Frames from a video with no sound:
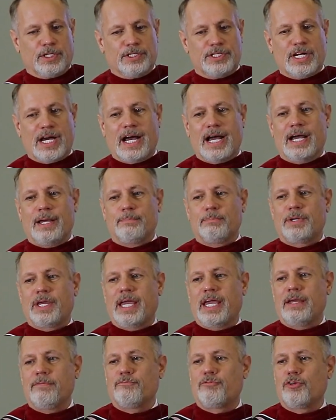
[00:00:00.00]
Time
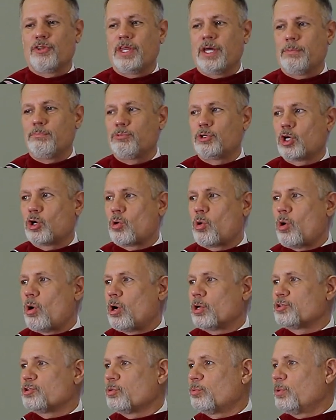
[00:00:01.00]
came for them to
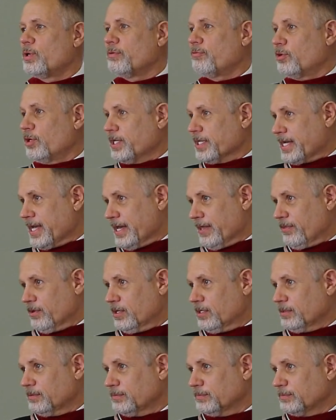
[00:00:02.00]
cross a river together.